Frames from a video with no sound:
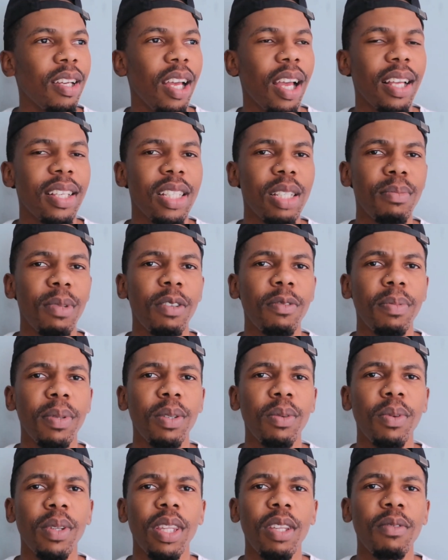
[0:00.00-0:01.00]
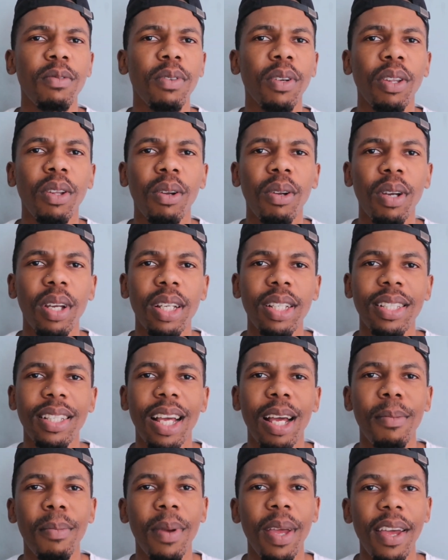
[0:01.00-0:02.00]
I've been with them for the longest
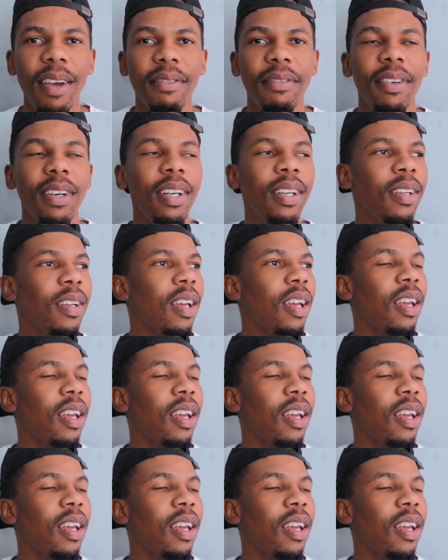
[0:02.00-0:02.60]
time ever.